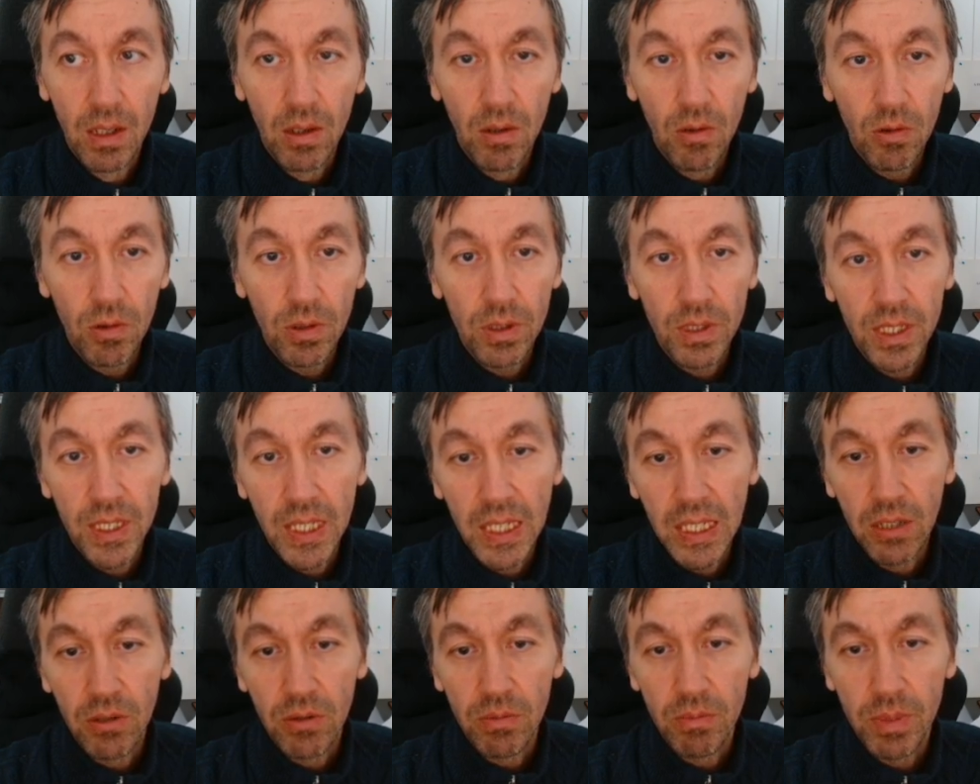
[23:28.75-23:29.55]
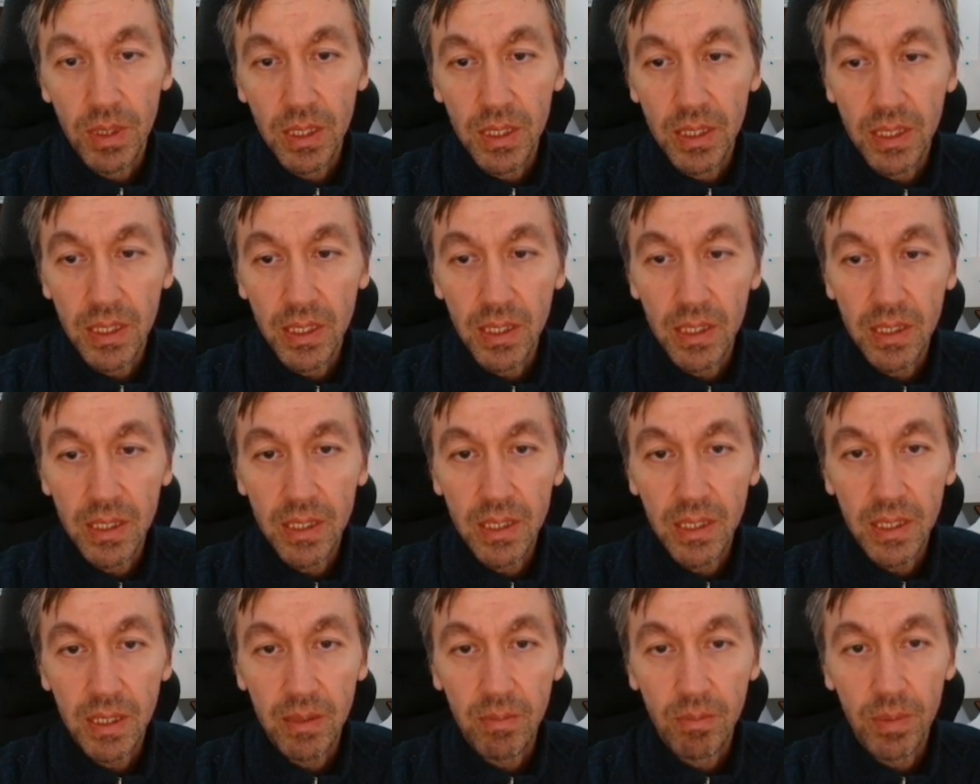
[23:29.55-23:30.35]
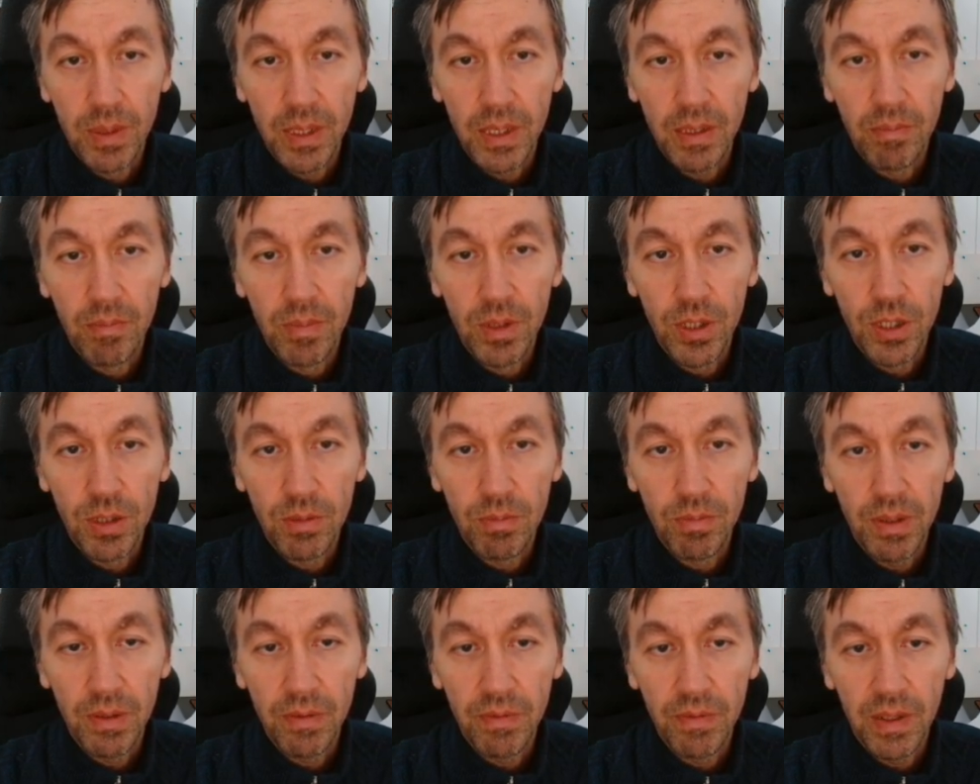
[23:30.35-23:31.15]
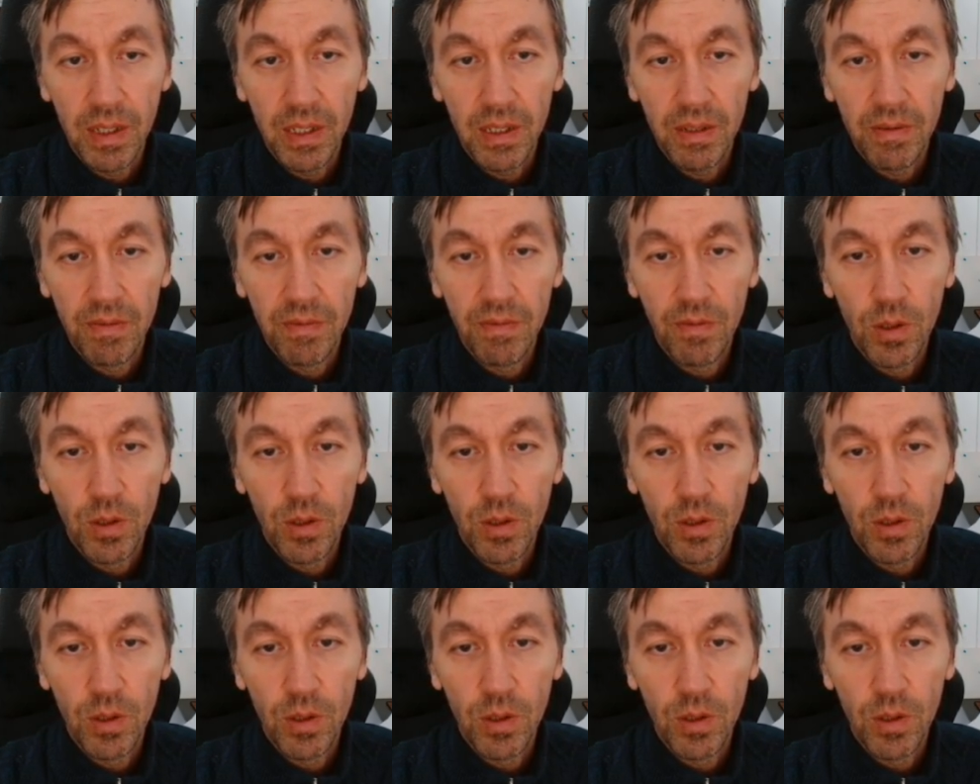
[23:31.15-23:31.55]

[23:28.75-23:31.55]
Or take on b6 and play bishop b5,